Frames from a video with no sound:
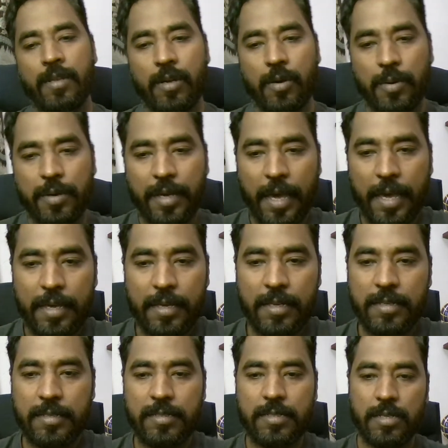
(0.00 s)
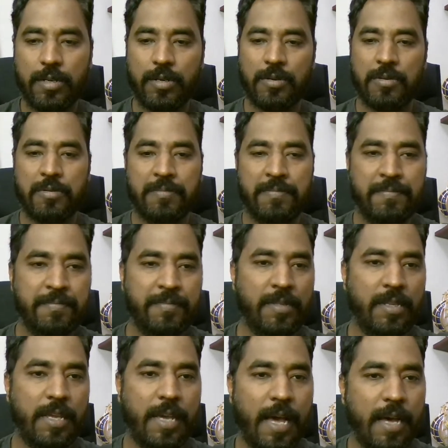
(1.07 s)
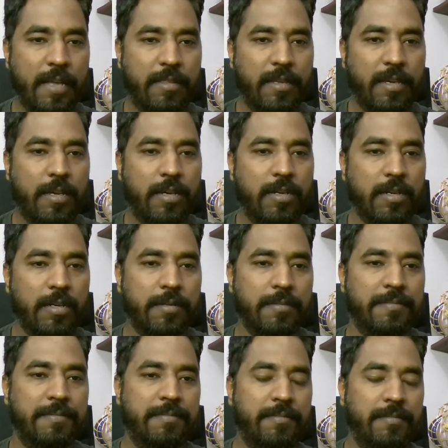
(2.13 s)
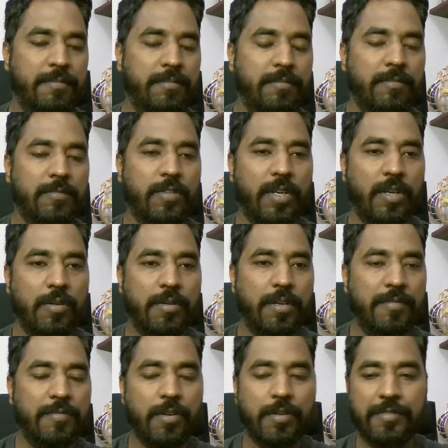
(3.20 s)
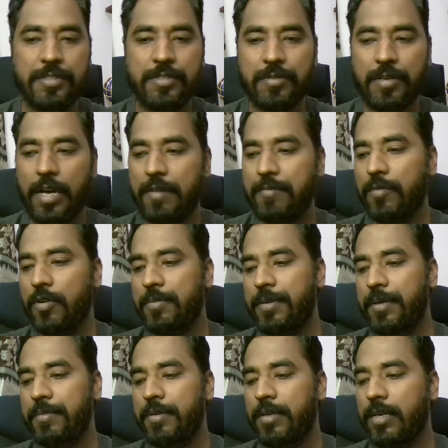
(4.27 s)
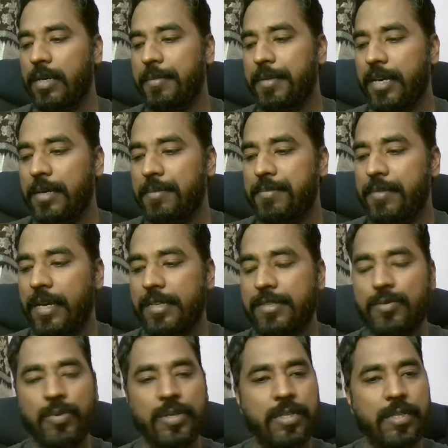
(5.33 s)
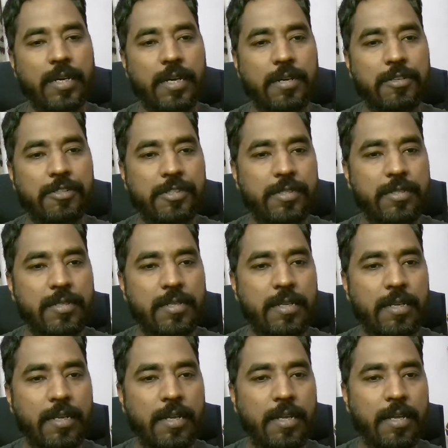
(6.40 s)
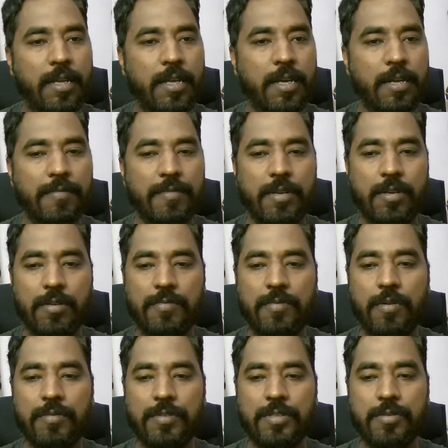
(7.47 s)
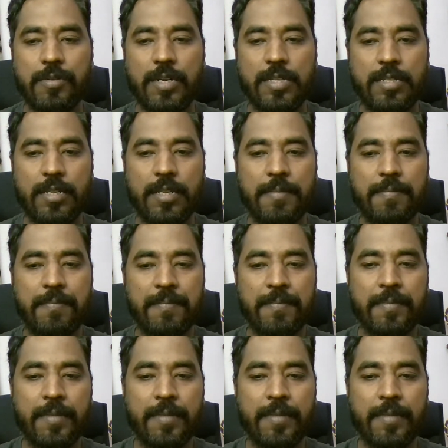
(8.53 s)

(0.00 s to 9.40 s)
Okay, so yeah, I think we are looking forward to have more people coming up next with their questions, and we'll look forward to answer them.